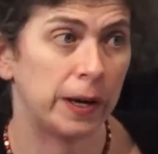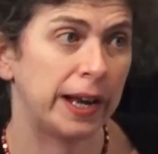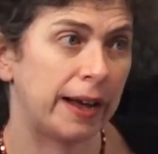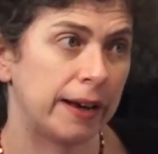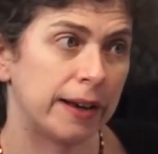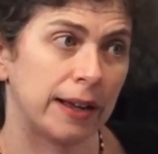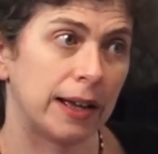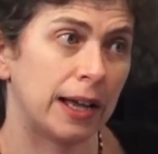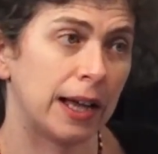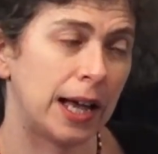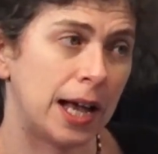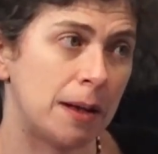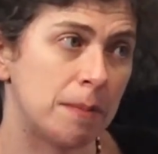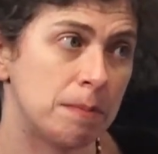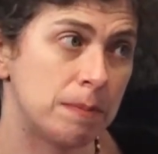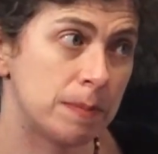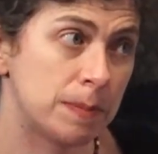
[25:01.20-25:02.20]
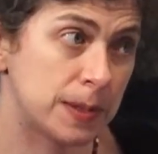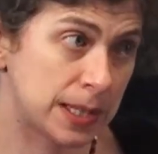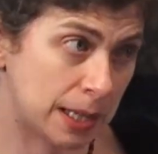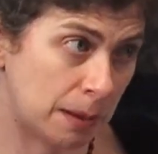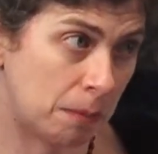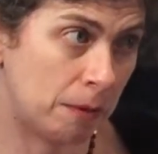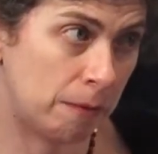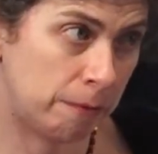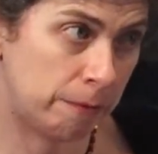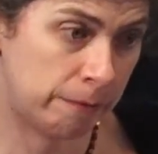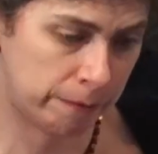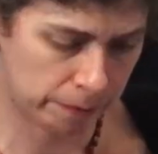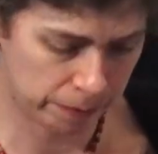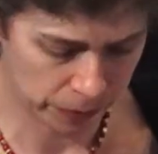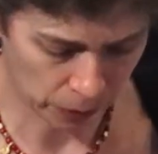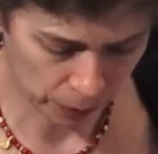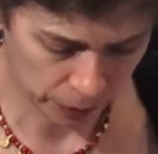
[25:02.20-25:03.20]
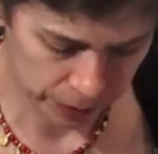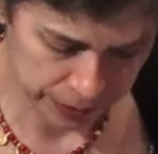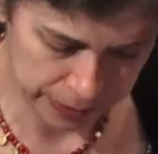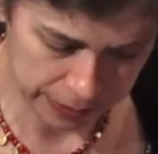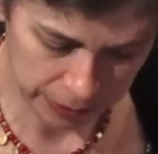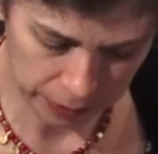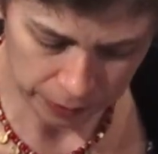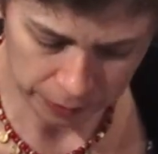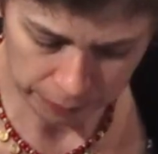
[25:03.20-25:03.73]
out some of those that are